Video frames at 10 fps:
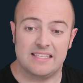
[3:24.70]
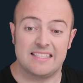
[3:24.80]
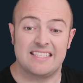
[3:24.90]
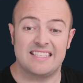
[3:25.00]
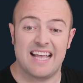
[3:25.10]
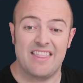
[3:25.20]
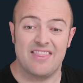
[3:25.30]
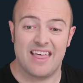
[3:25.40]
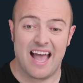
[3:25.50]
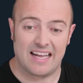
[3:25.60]
send
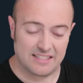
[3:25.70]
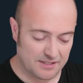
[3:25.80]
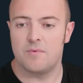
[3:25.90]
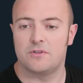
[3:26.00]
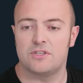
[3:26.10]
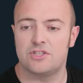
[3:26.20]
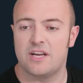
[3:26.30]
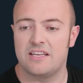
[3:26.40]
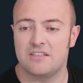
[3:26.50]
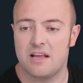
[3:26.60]
that, just
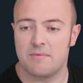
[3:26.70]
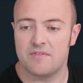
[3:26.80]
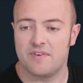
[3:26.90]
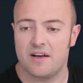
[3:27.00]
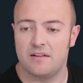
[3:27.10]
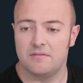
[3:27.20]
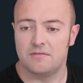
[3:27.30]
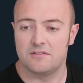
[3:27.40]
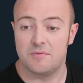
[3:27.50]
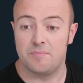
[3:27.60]
change the name of the file
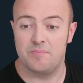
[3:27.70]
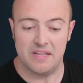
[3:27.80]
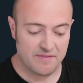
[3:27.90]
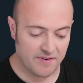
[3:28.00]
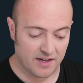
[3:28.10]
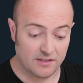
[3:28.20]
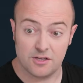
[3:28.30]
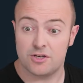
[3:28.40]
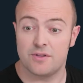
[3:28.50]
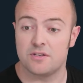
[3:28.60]
to bfile to
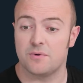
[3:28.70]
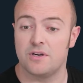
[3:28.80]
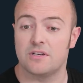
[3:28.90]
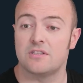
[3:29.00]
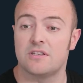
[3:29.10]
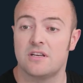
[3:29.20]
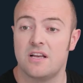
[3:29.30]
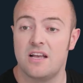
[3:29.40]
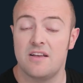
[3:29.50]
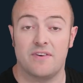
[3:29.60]
show this works.
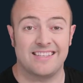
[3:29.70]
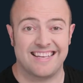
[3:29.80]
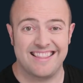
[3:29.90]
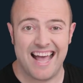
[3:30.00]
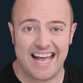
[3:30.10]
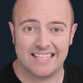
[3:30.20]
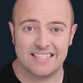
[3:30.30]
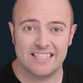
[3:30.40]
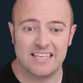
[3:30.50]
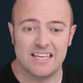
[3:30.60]
If I send that,
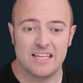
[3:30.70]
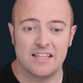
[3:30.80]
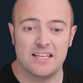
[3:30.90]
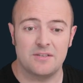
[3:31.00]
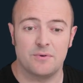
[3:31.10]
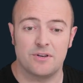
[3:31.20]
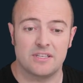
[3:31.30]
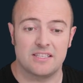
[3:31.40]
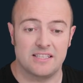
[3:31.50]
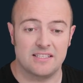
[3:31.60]
this works
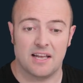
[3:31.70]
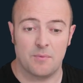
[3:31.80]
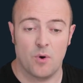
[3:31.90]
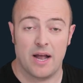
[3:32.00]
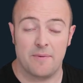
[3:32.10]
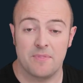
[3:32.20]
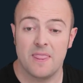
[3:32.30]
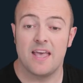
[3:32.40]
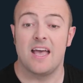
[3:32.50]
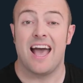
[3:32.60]
in the same way.
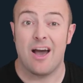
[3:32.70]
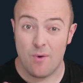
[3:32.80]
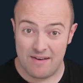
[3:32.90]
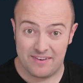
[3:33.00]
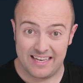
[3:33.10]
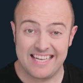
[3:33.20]
However,